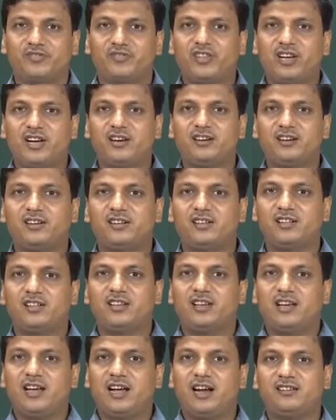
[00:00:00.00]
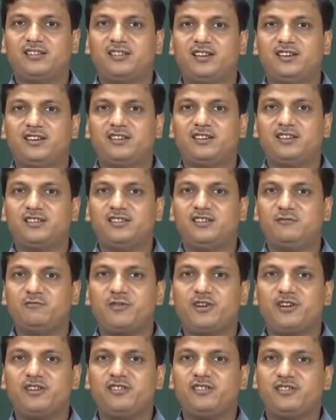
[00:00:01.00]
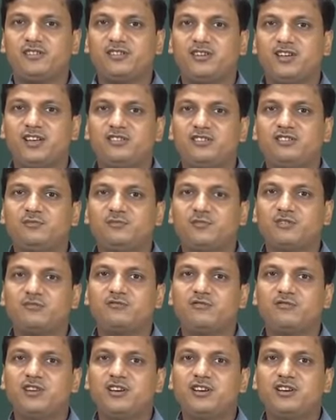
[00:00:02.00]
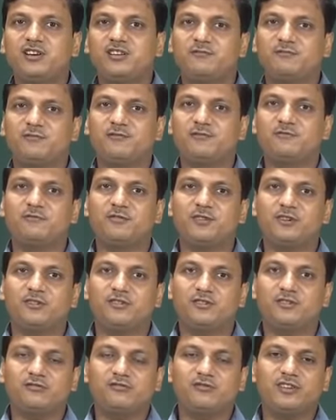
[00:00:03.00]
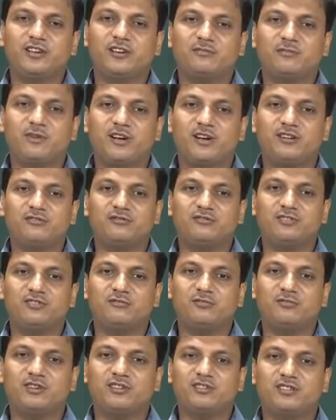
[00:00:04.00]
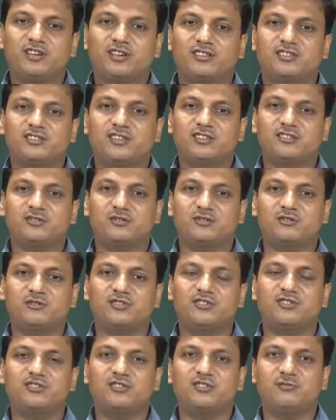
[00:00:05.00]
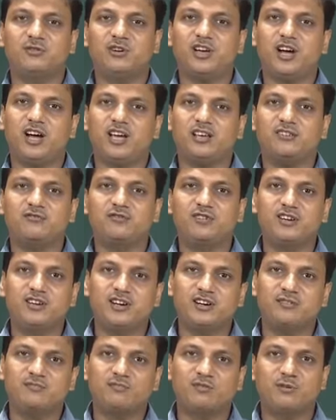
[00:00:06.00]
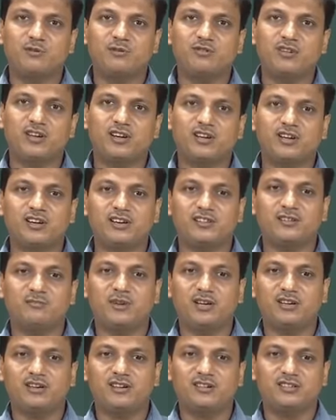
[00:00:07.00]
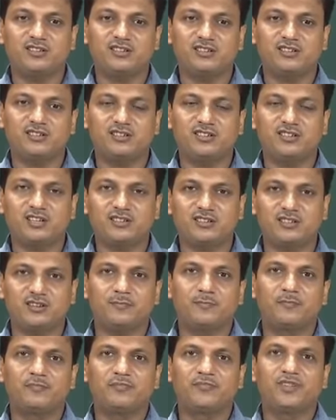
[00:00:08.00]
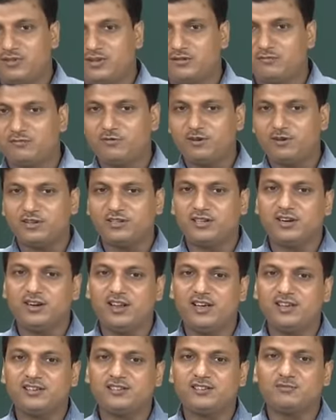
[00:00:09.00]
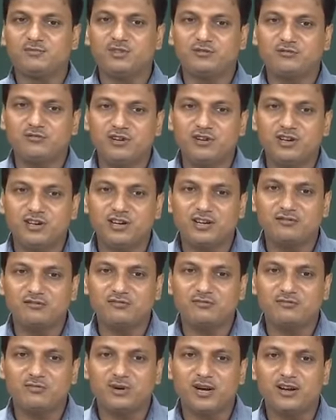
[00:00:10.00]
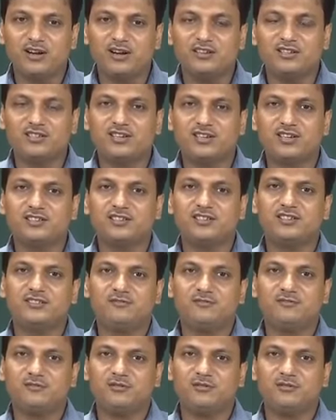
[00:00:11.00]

that at the different range of the cooling rate, if we follow, we can find out the different structure. So, it is a very high cooling rate, probably you can get the martensitic structure, further less of the cooling rate bainite structure,